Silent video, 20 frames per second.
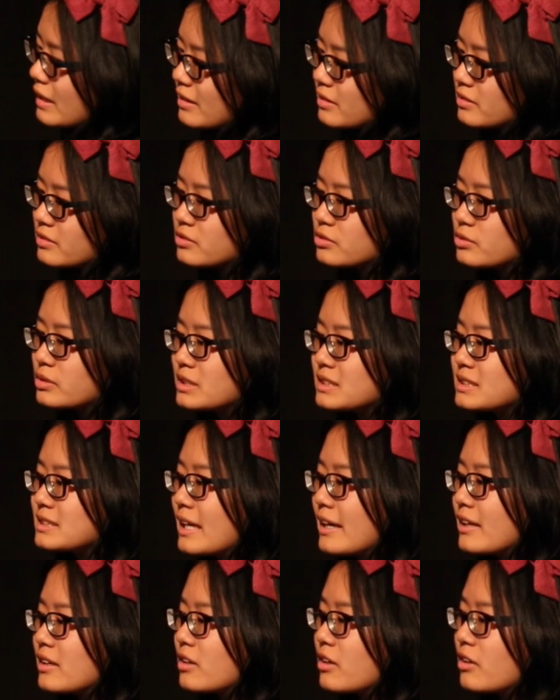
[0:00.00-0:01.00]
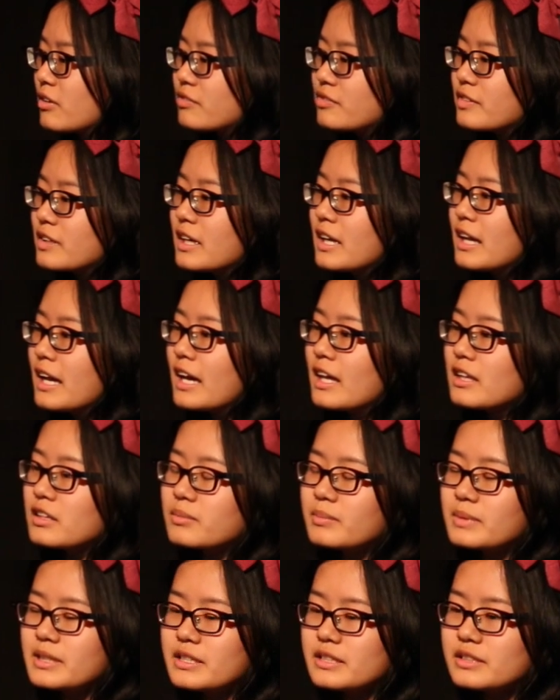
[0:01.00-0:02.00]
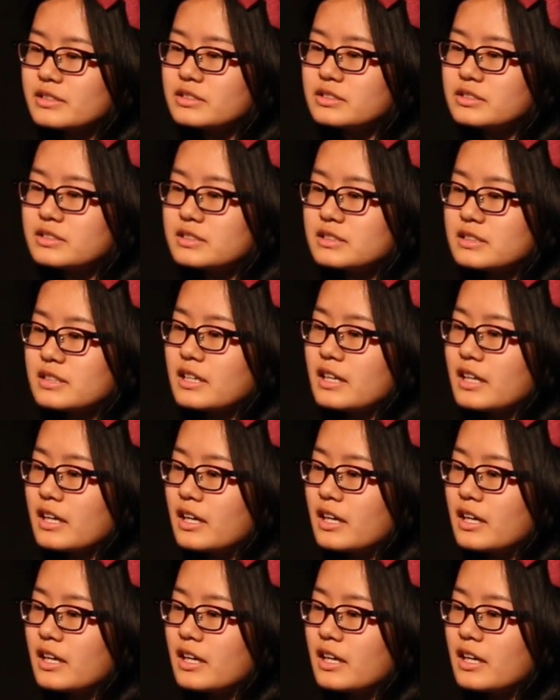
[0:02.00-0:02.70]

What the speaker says: down to a set of elements,